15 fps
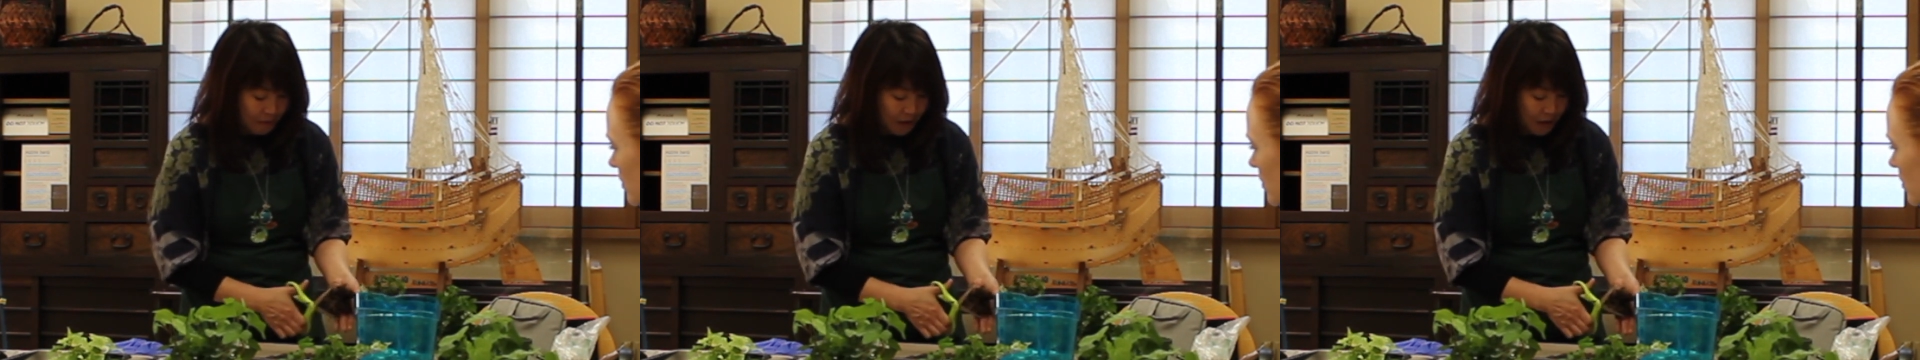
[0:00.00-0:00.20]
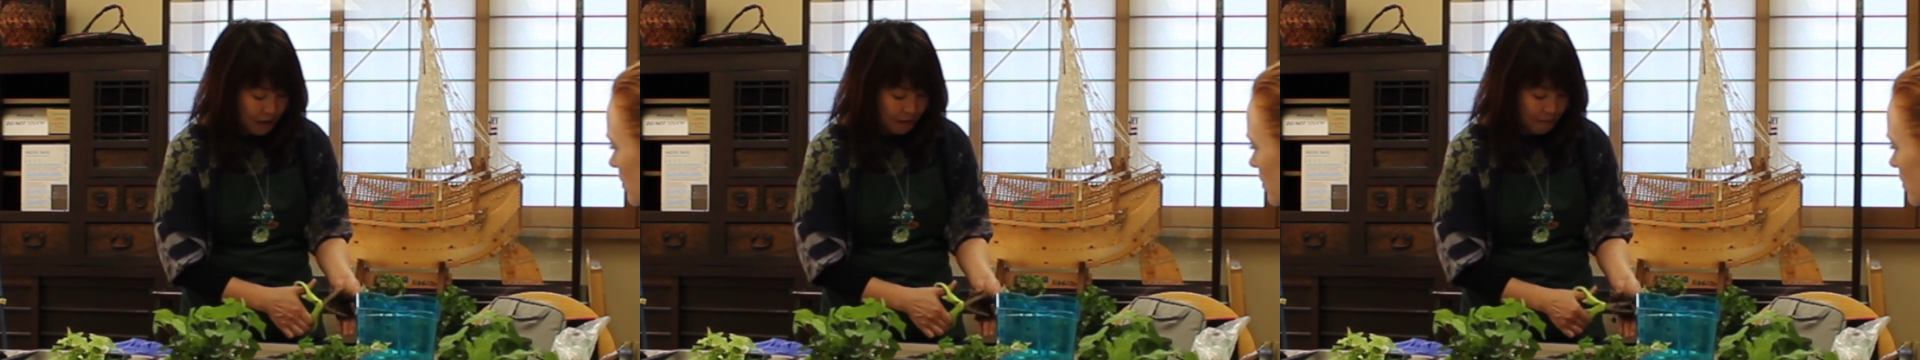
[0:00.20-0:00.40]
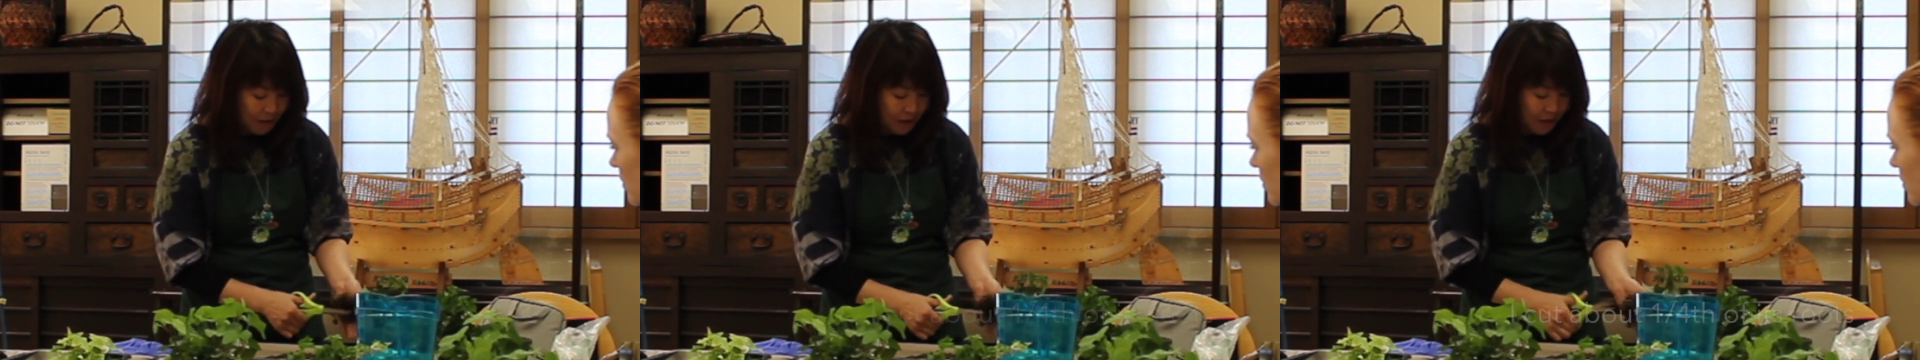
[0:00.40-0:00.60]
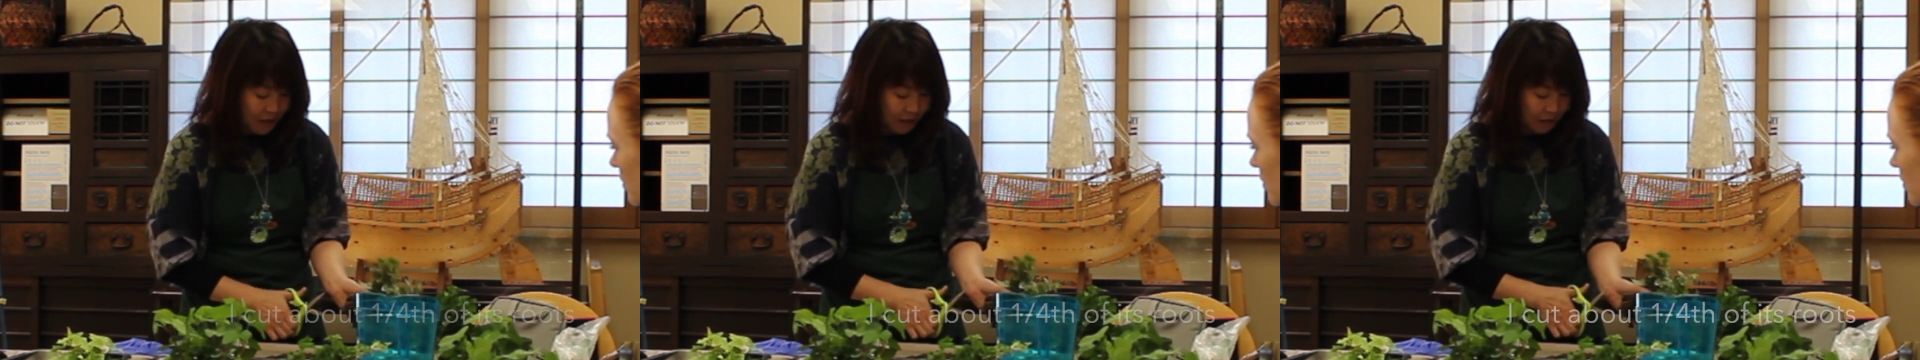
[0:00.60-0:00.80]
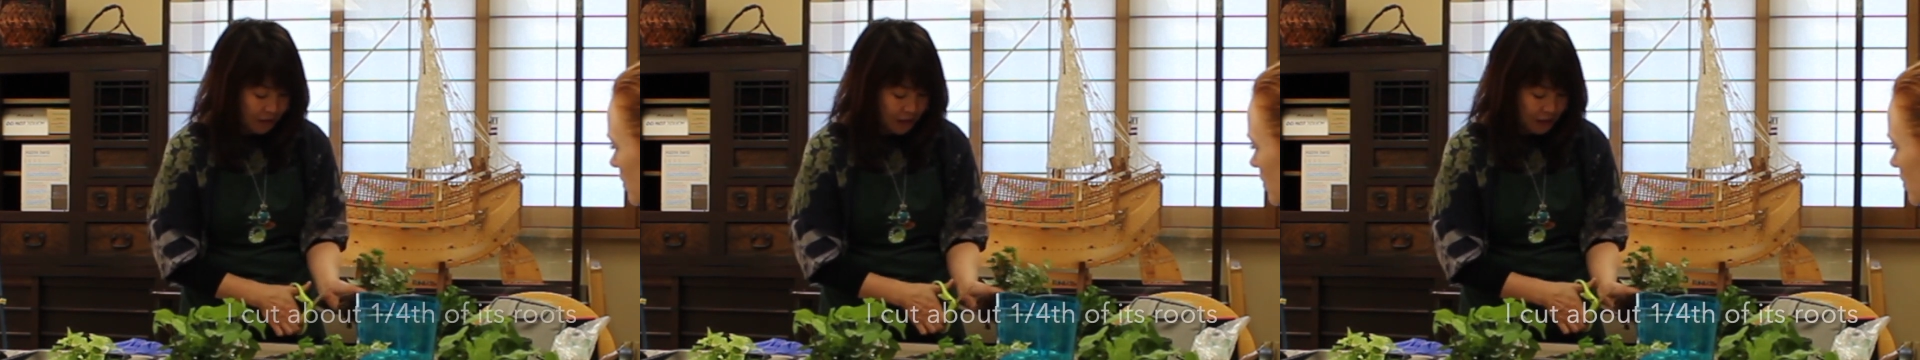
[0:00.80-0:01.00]
maybe
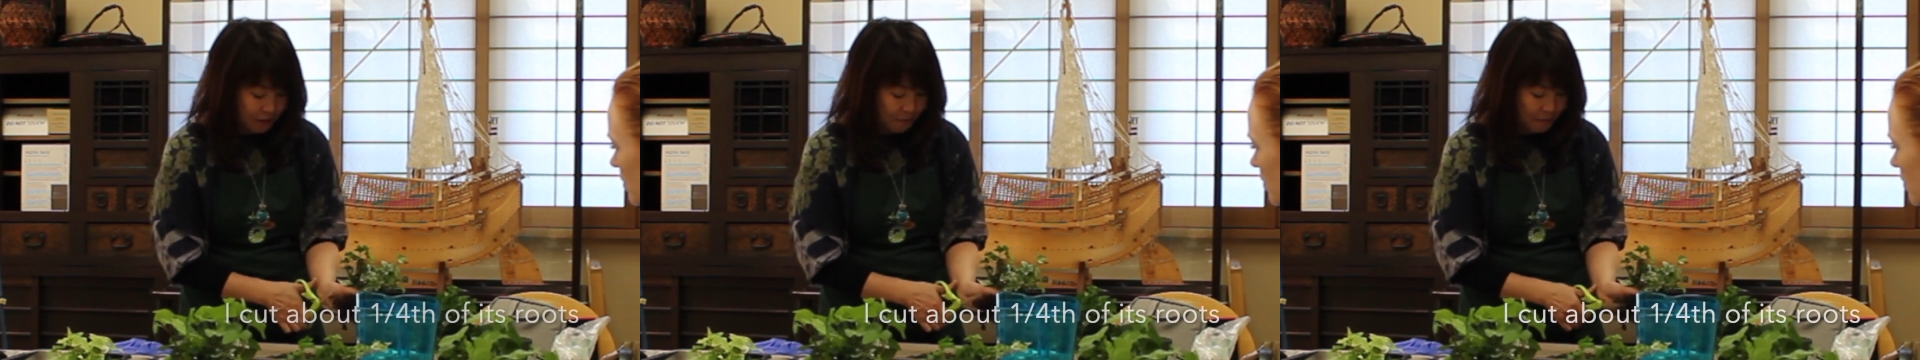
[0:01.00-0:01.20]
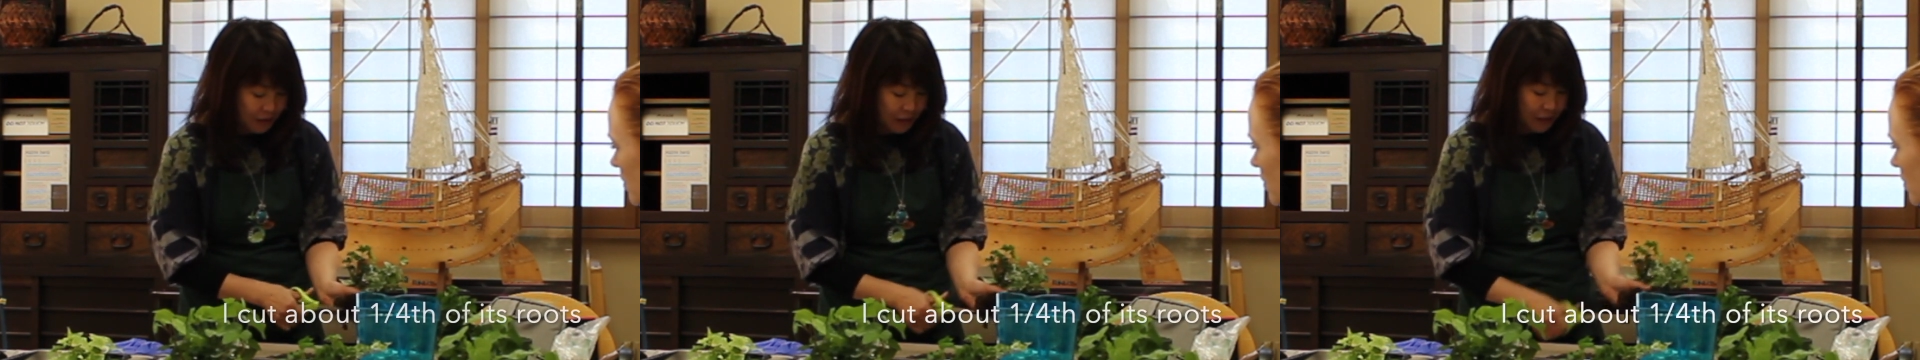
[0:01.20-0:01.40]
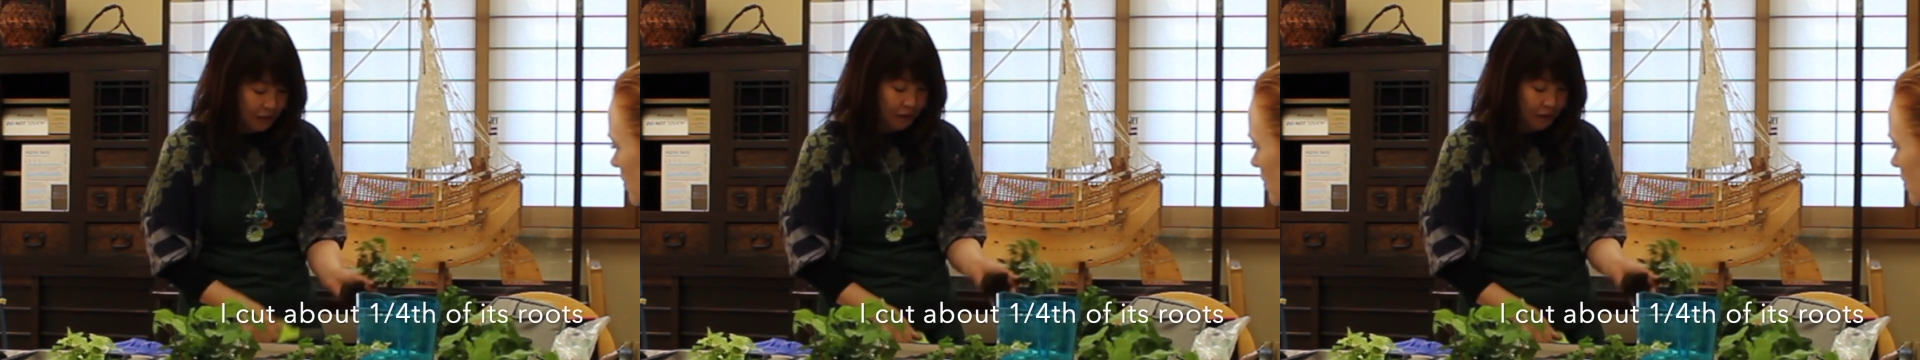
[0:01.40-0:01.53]
like this much,